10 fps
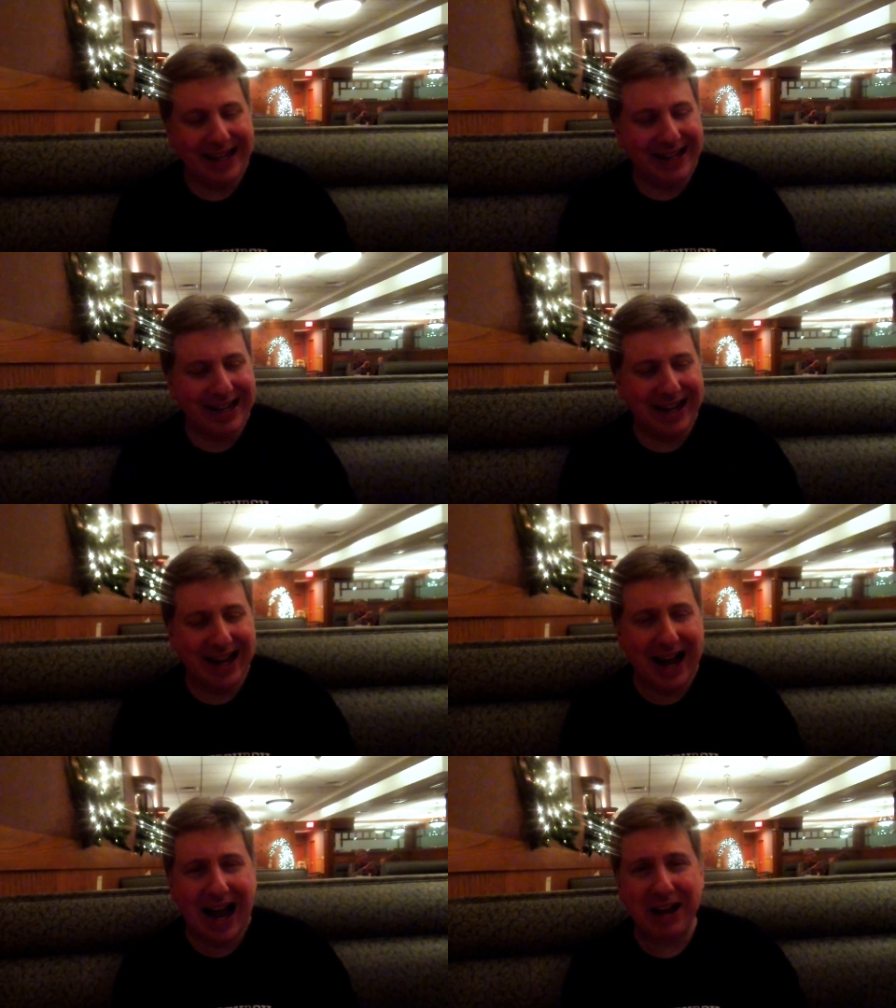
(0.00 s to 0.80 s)

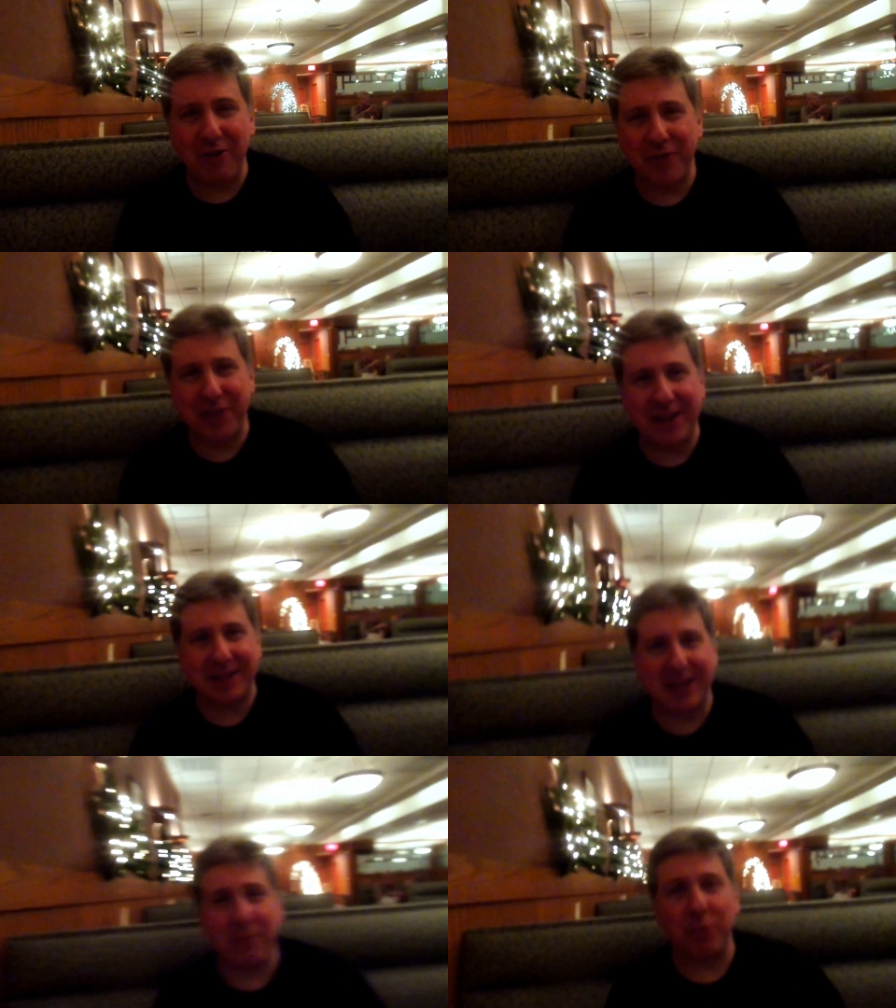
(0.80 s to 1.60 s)
Yeah, I don't think
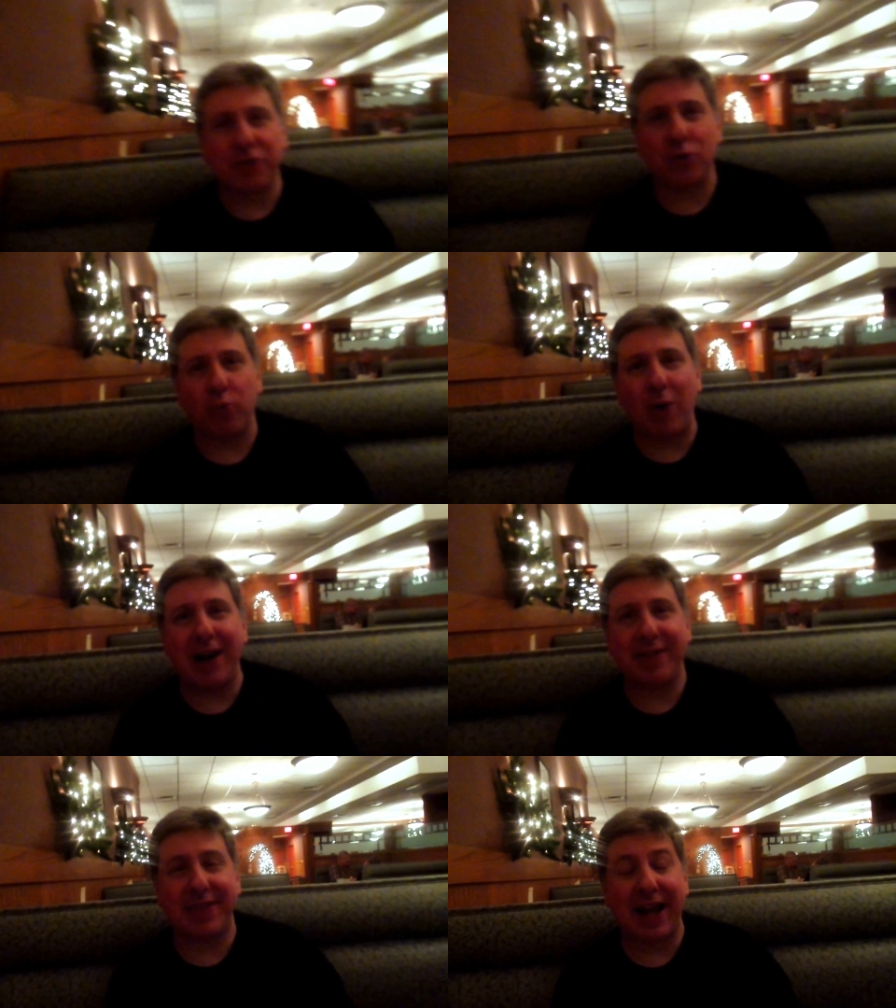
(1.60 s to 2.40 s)
that it was
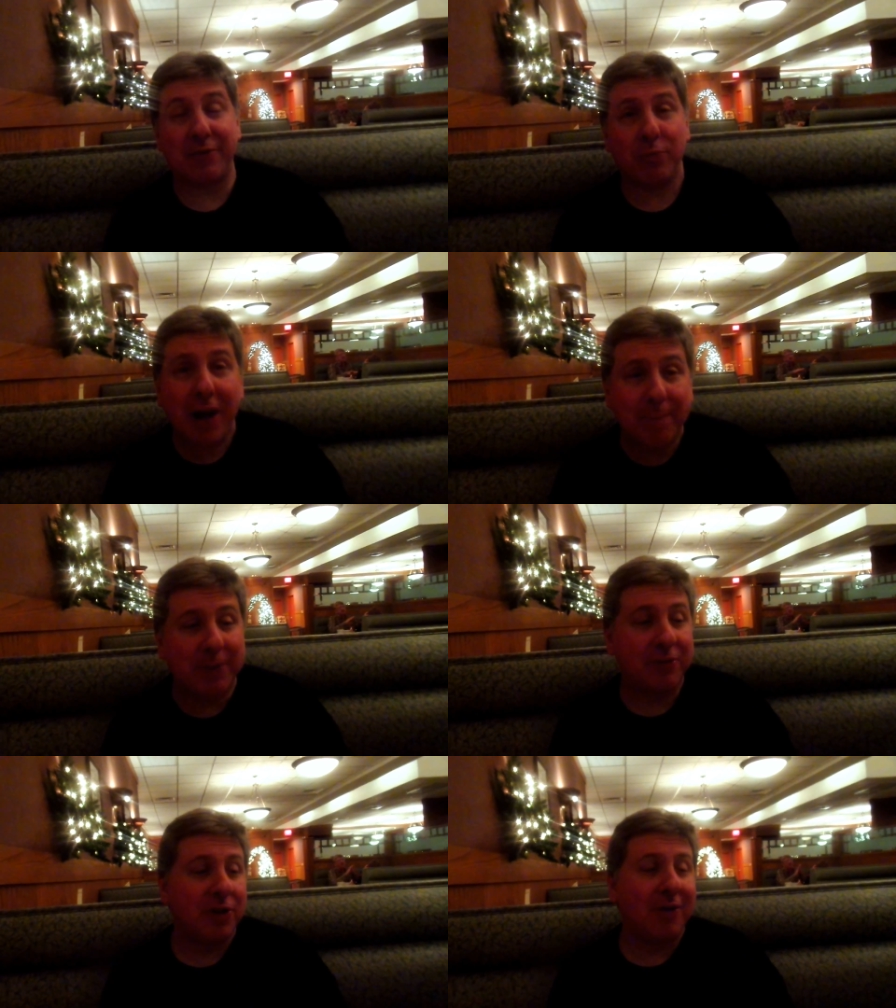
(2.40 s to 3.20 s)
quite that way.
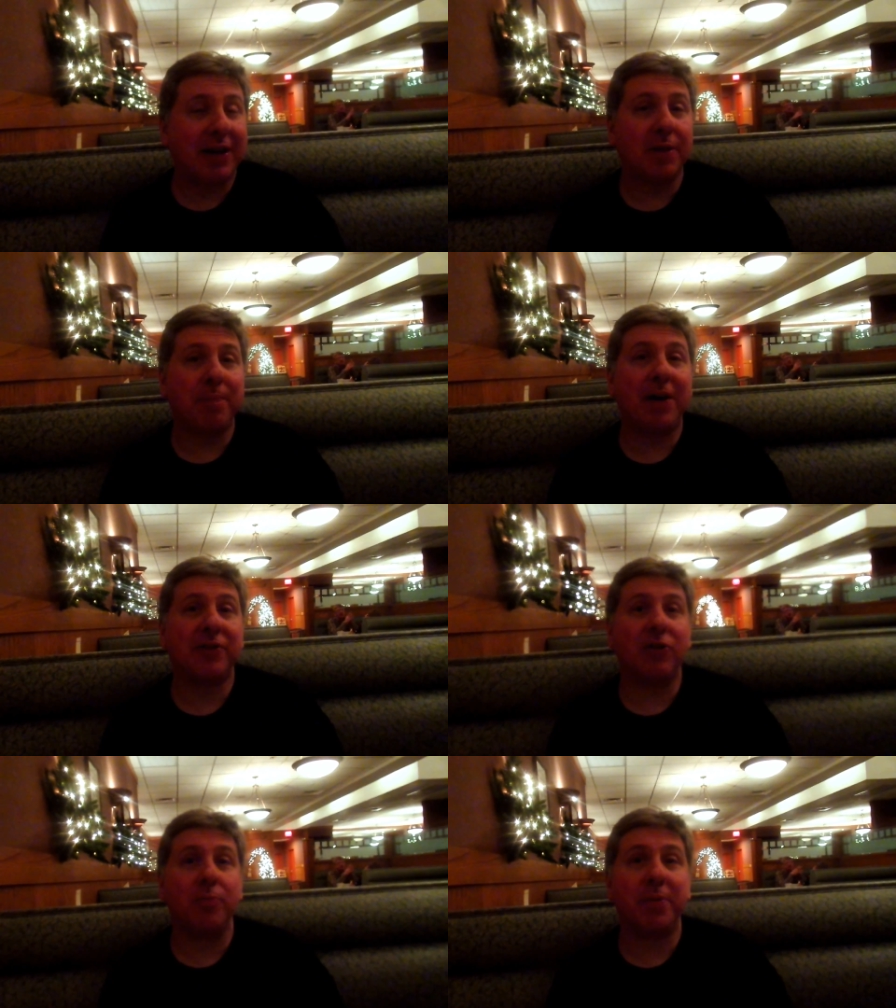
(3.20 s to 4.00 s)
But you know, I get to
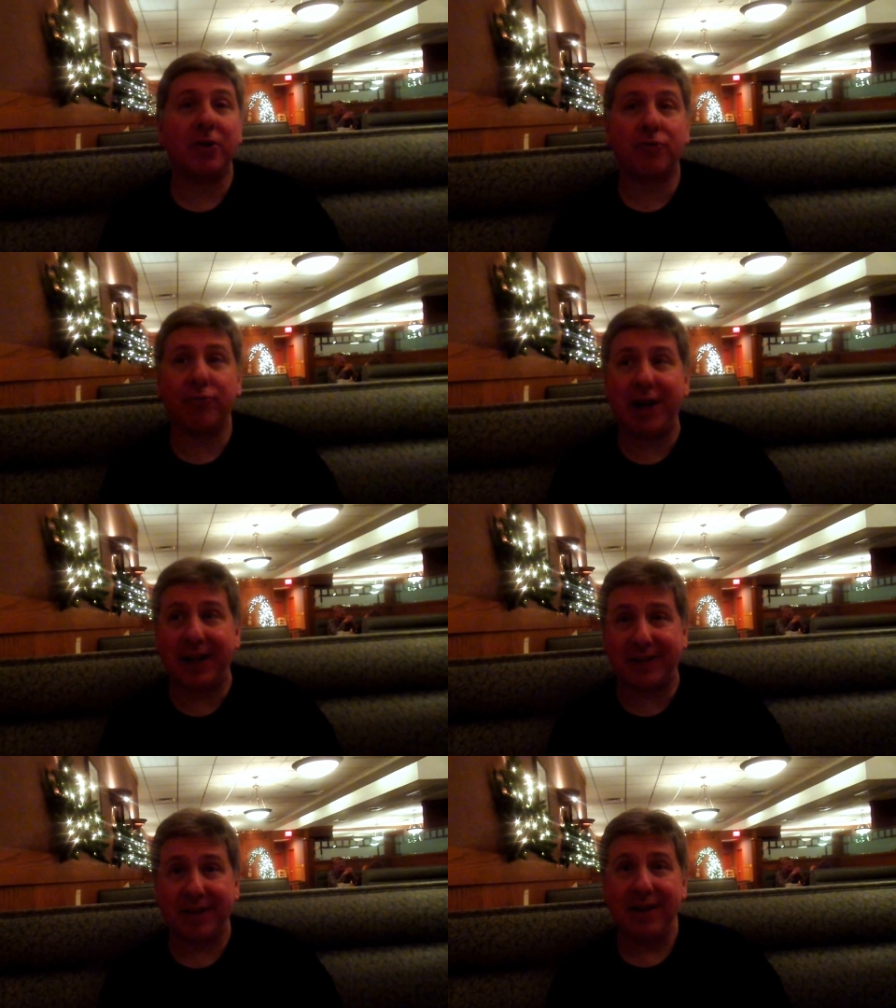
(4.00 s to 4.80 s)
pass a little bit of
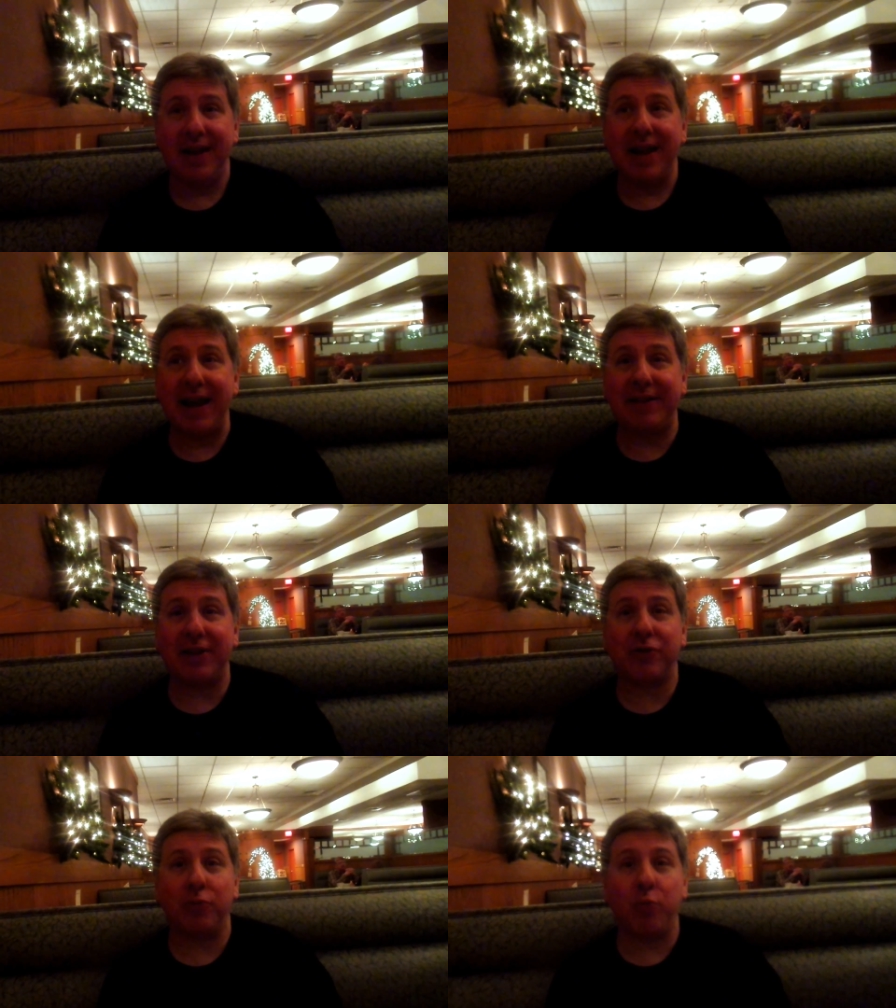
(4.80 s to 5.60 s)
credit. They
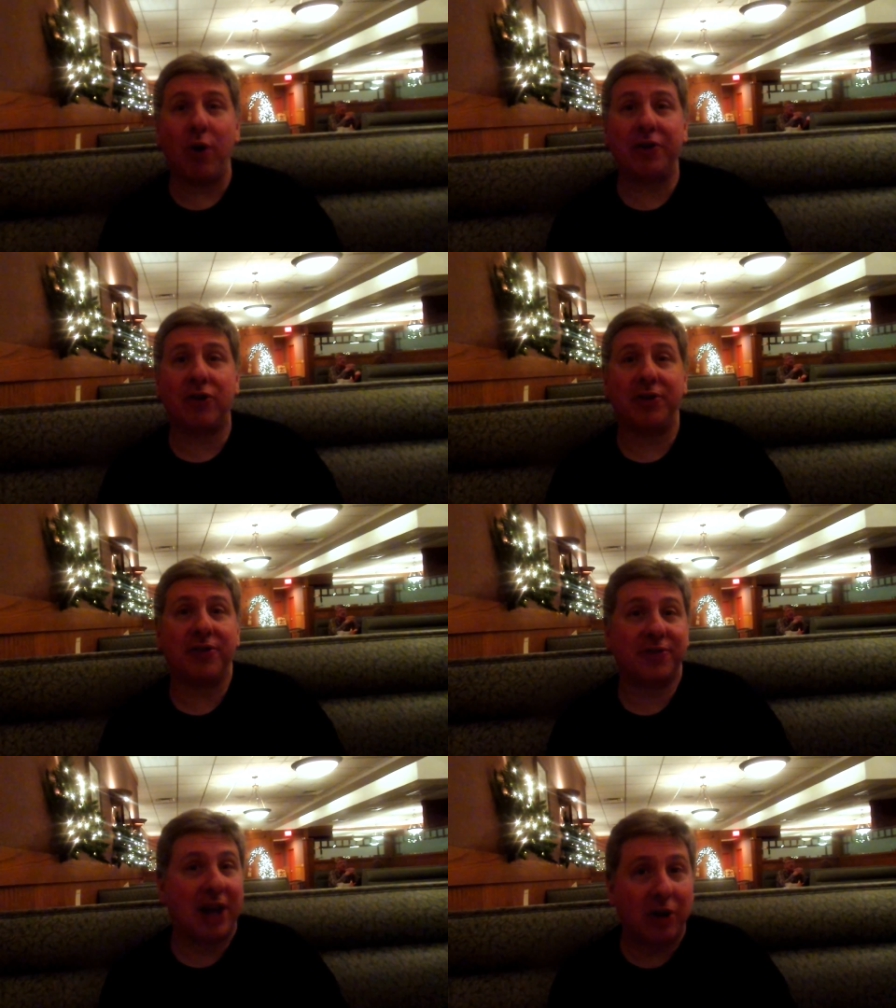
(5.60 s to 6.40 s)
just weren't going to
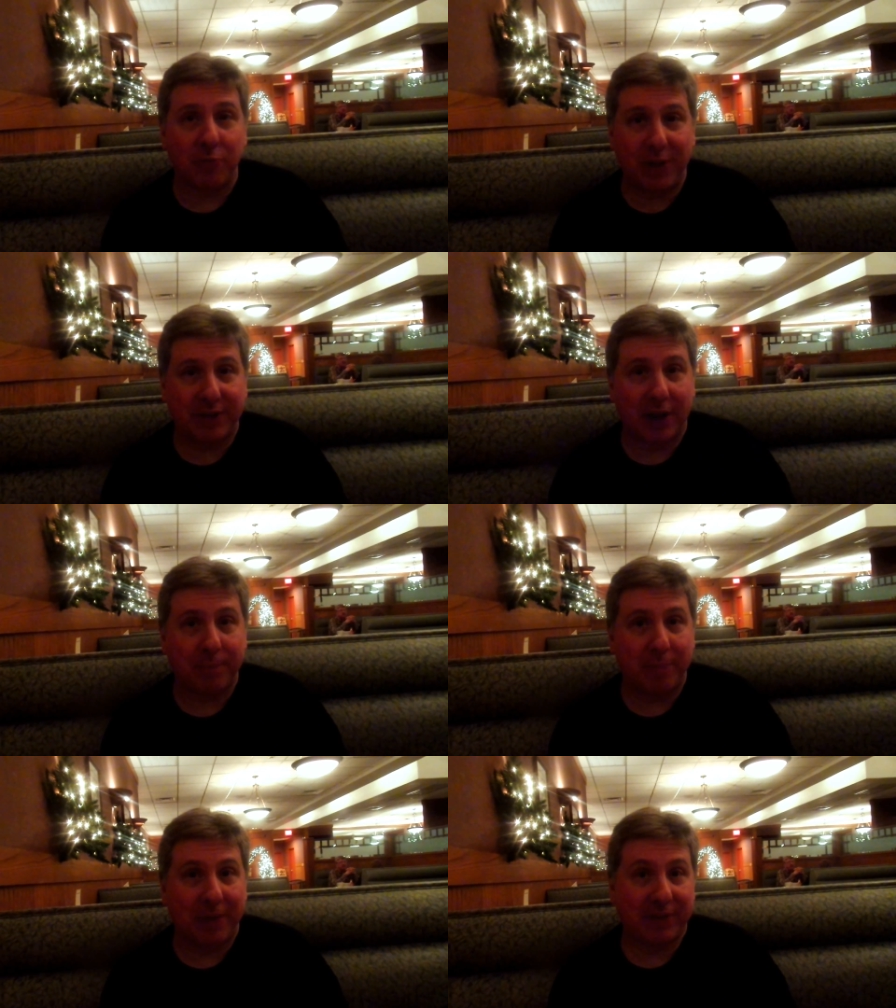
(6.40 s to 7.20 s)
salary
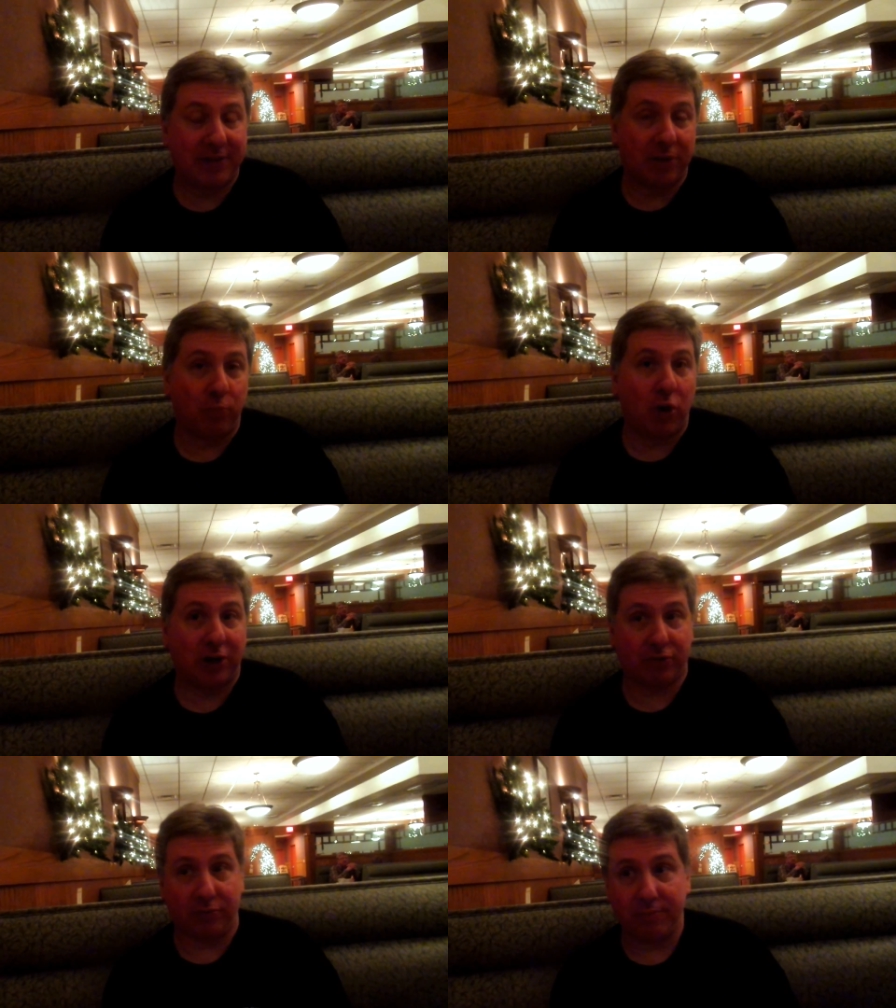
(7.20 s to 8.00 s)
dump him like they did Walker.